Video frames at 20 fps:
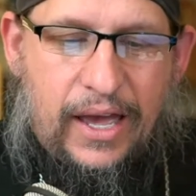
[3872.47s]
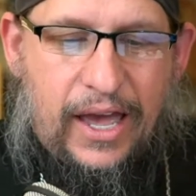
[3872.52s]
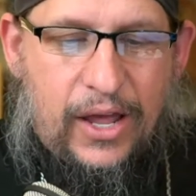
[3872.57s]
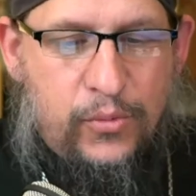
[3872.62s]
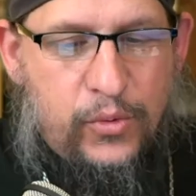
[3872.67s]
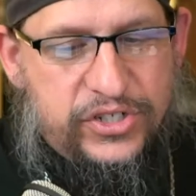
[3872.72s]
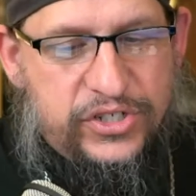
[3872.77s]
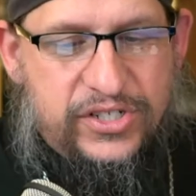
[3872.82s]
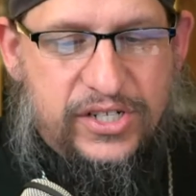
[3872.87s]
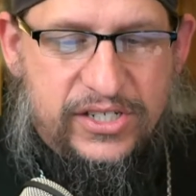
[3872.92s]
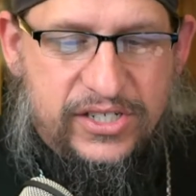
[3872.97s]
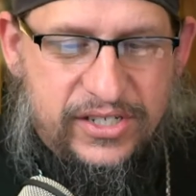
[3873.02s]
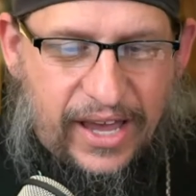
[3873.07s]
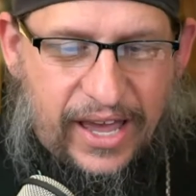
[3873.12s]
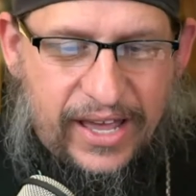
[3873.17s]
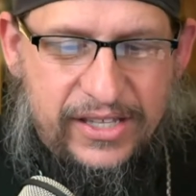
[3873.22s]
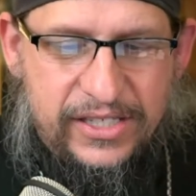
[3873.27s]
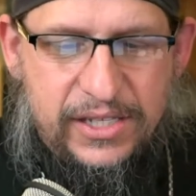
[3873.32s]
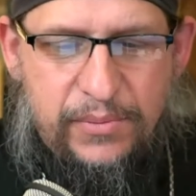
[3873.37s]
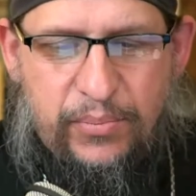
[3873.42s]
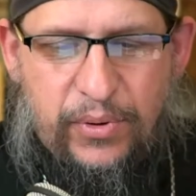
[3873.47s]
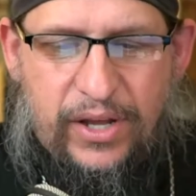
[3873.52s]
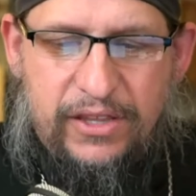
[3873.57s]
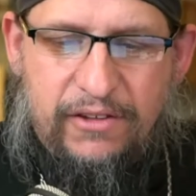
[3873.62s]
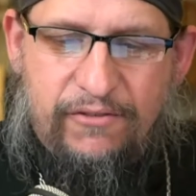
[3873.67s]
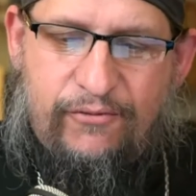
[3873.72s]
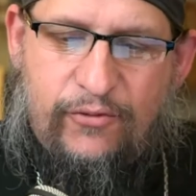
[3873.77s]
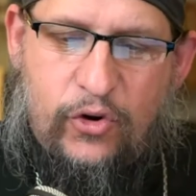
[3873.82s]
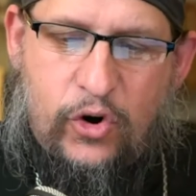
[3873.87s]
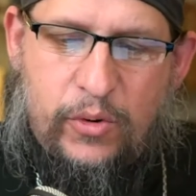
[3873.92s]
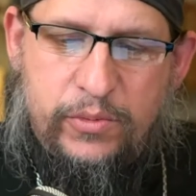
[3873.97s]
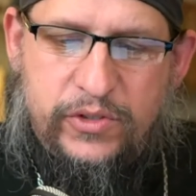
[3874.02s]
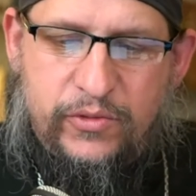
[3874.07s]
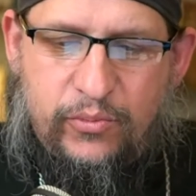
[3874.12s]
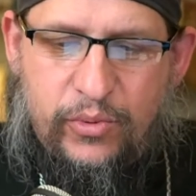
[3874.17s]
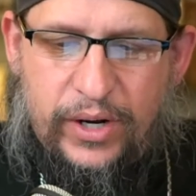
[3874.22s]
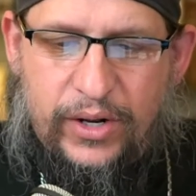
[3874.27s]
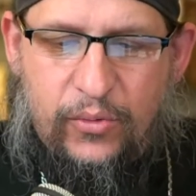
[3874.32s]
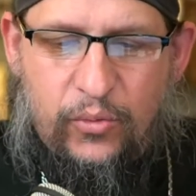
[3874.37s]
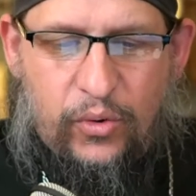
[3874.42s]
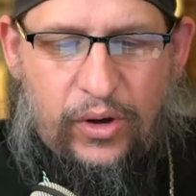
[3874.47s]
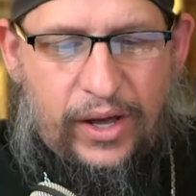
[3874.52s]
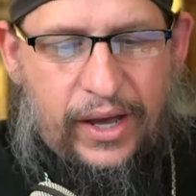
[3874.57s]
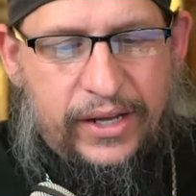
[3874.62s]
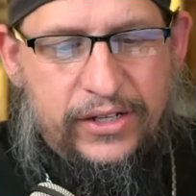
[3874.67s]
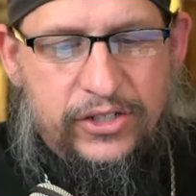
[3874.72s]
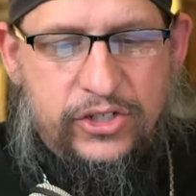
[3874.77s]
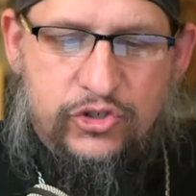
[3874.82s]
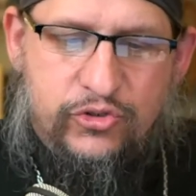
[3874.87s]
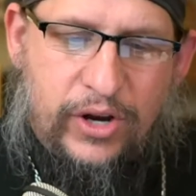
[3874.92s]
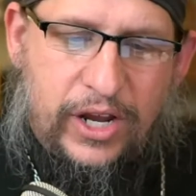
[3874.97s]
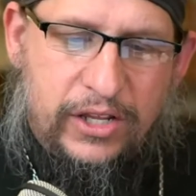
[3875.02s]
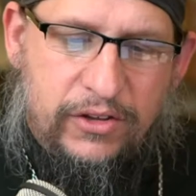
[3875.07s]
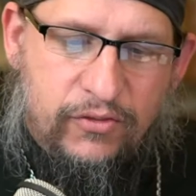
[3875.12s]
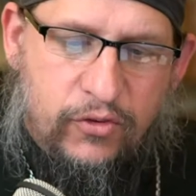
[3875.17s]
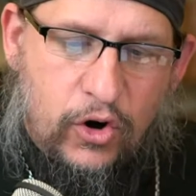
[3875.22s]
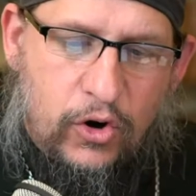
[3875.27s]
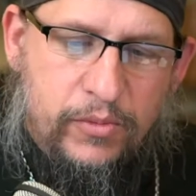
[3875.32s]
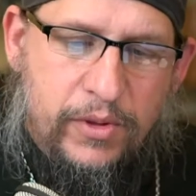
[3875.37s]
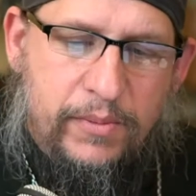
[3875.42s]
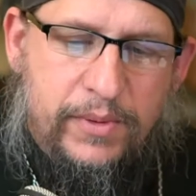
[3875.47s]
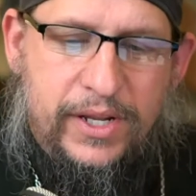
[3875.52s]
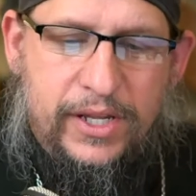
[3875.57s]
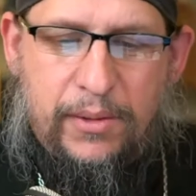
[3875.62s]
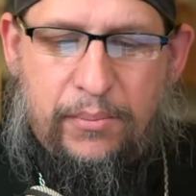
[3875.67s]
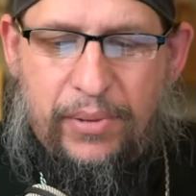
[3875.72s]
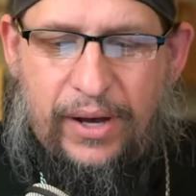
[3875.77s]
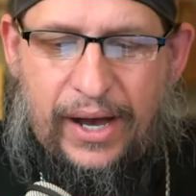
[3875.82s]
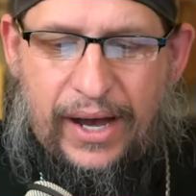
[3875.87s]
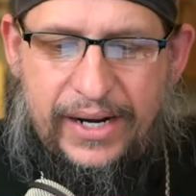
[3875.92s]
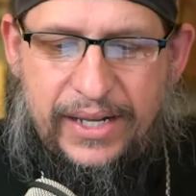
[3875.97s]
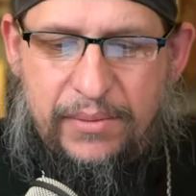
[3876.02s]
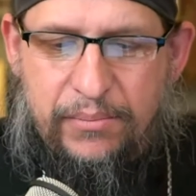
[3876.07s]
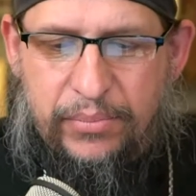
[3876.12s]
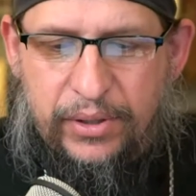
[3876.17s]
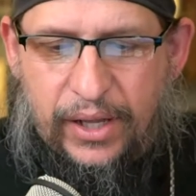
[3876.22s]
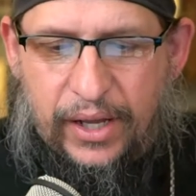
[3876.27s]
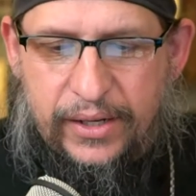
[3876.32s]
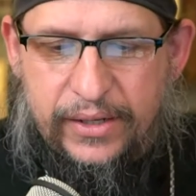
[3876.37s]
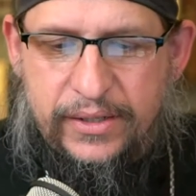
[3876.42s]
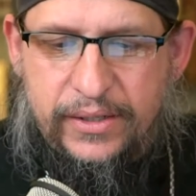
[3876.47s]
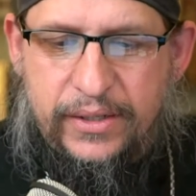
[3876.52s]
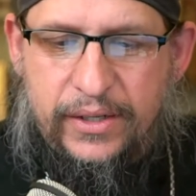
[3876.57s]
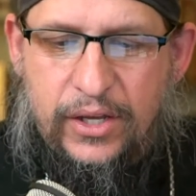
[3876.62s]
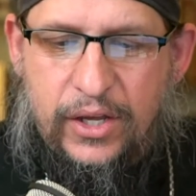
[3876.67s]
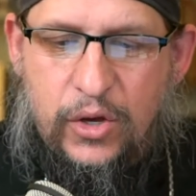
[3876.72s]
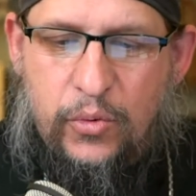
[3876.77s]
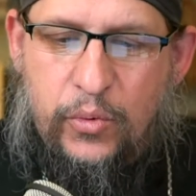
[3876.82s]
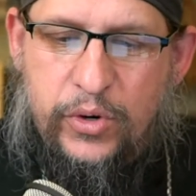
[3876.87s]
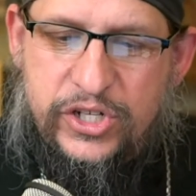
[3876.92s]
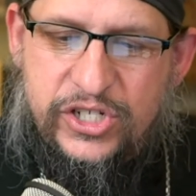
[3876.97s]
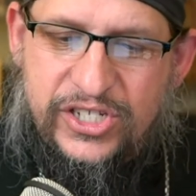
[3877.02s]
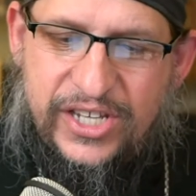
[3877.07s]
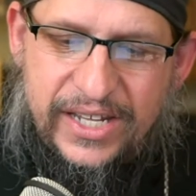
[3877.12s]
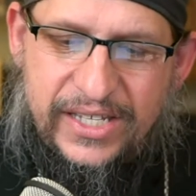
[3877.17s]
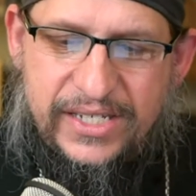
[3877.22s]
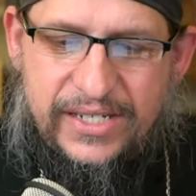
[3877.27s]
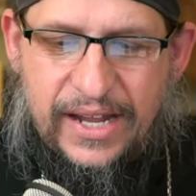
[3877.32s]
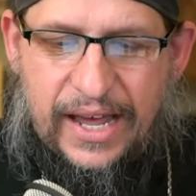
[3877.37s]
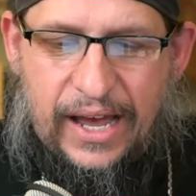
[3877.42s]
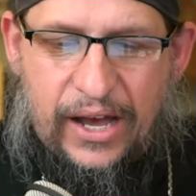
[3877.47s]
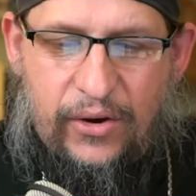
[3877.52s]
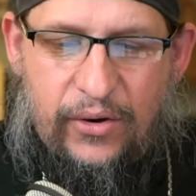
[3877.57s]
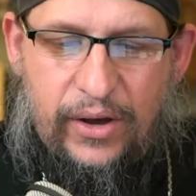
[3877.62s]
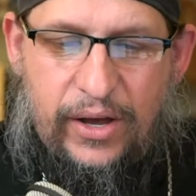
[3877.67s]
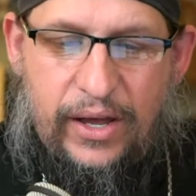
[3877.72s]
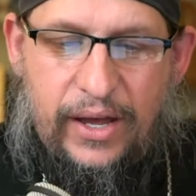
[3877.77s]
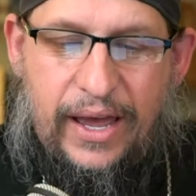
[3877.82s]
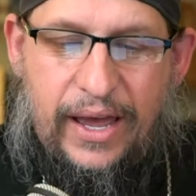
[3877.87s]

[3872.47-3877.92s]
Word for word: in which descends upon the forms of bread and wine to transform them into the body and blood, which sits now